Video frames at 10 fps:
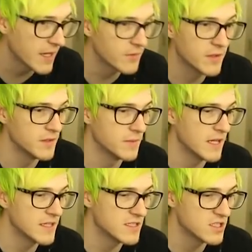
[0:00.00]
we could outrun them, but
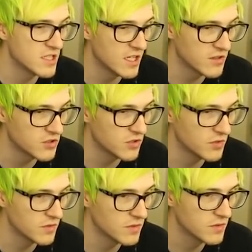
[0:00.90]
that is just not the
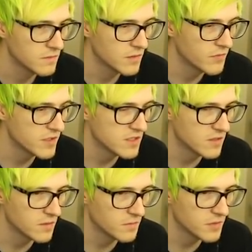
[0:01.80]
truth. What if we just
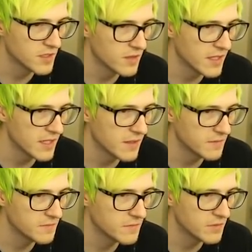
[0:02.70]
don't put the light out?
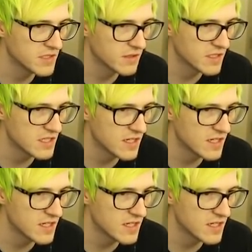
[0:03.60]
Do we still get